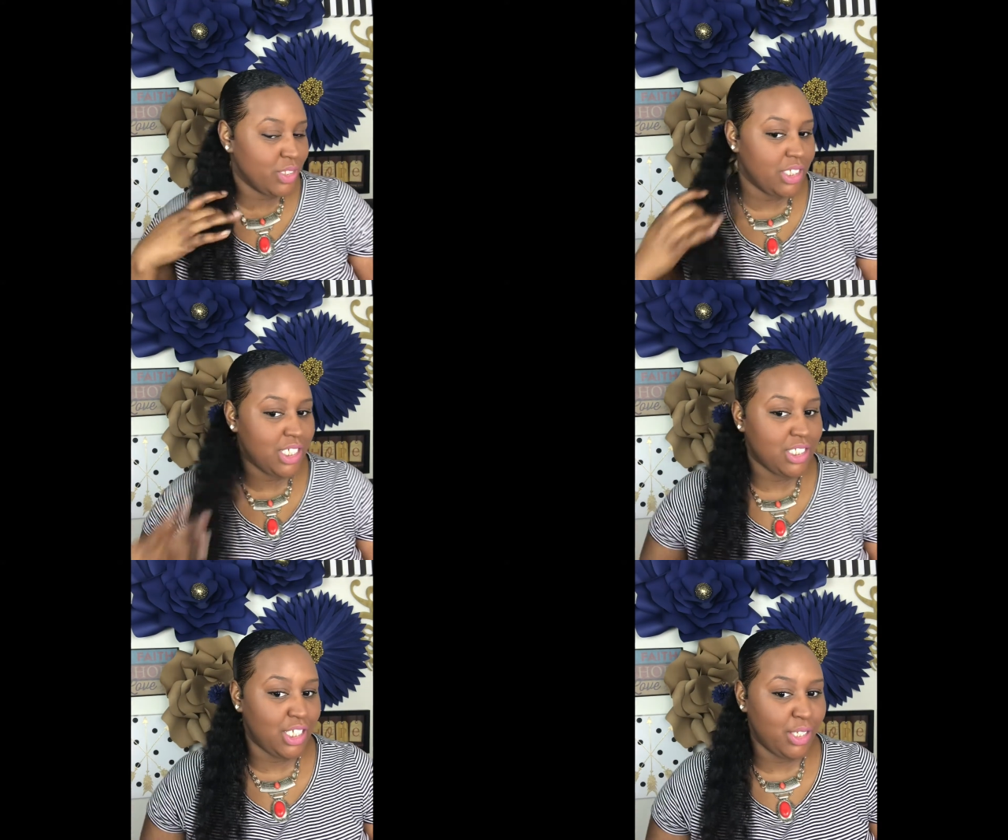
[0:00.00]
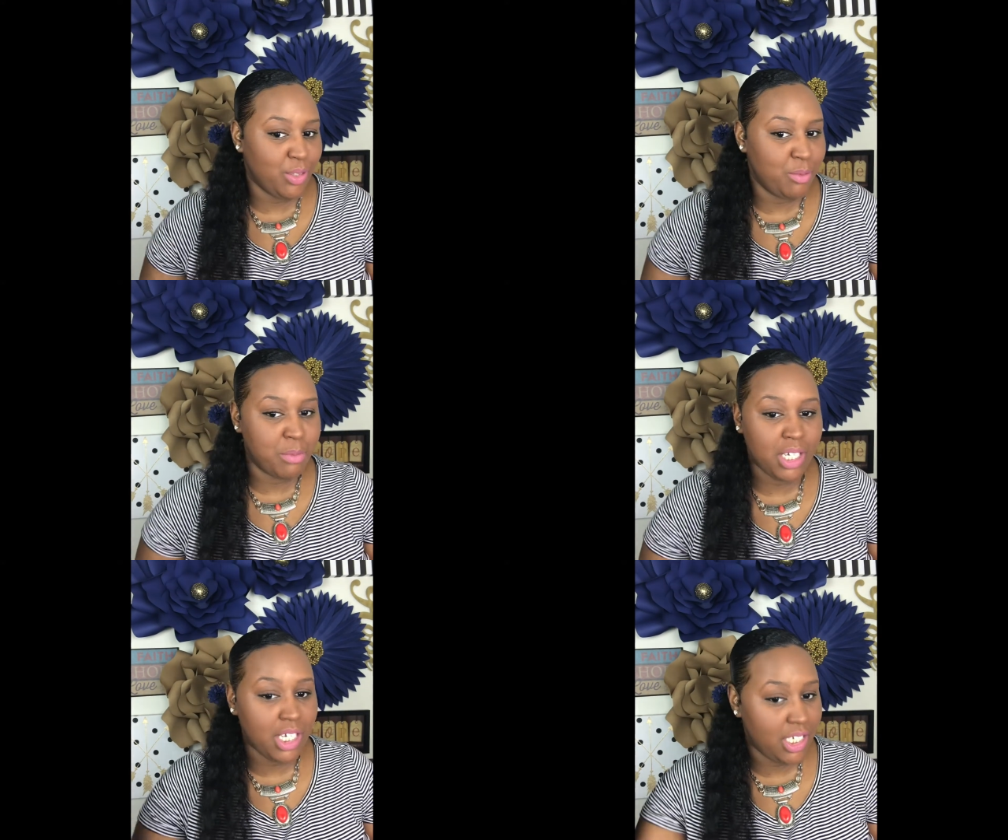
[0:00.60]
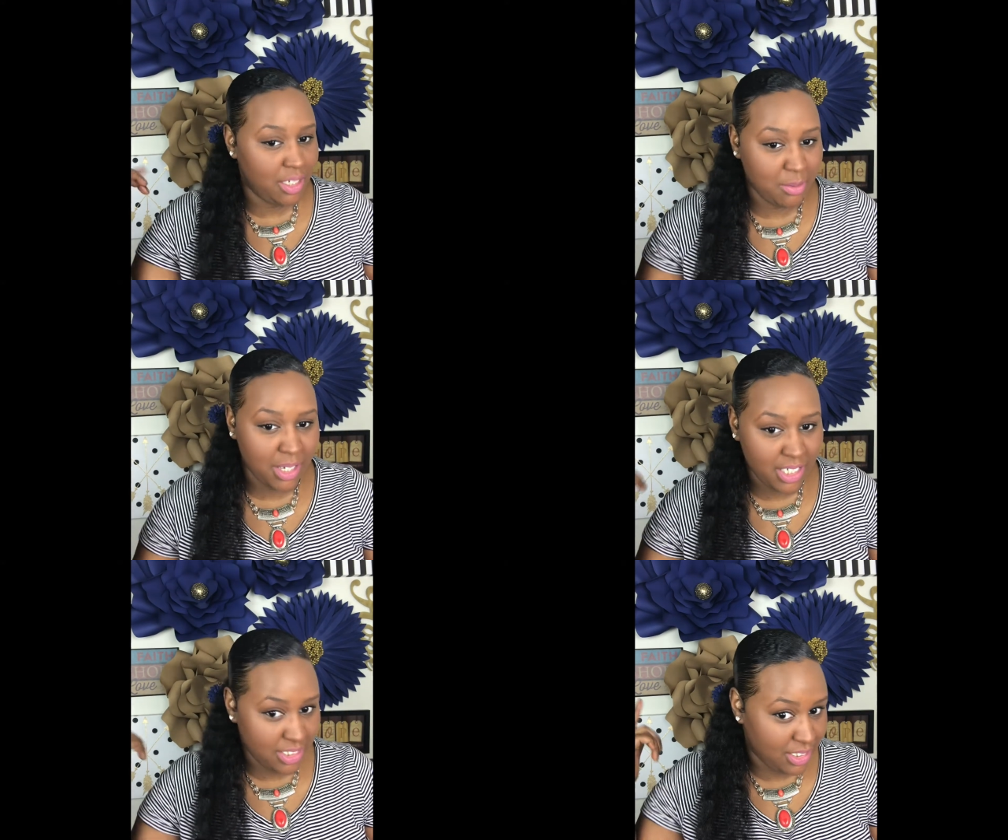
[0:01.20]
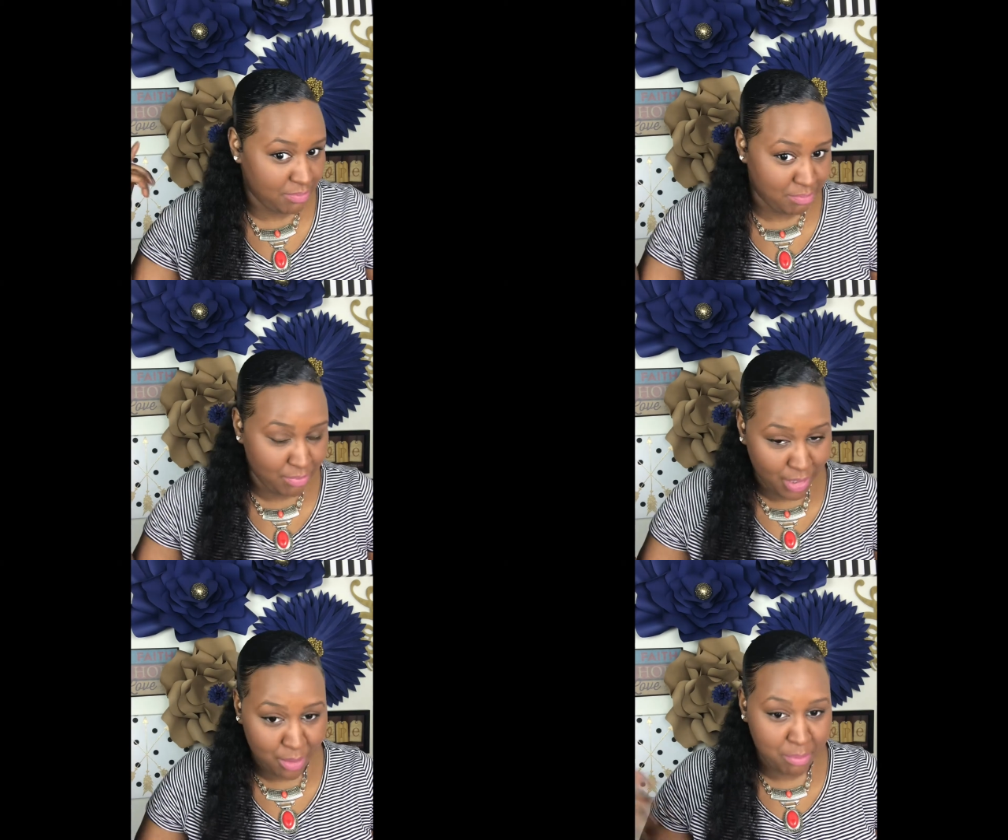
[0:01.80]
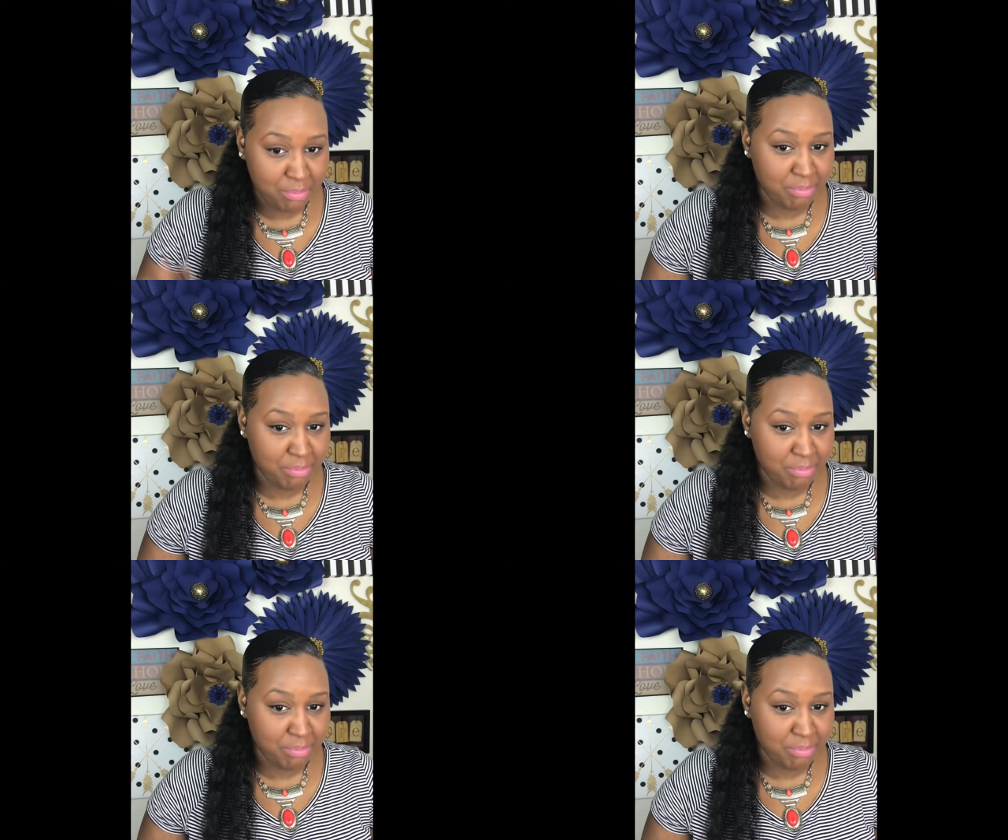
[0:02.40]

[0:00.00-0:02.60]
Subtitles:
That's cute, but the way this little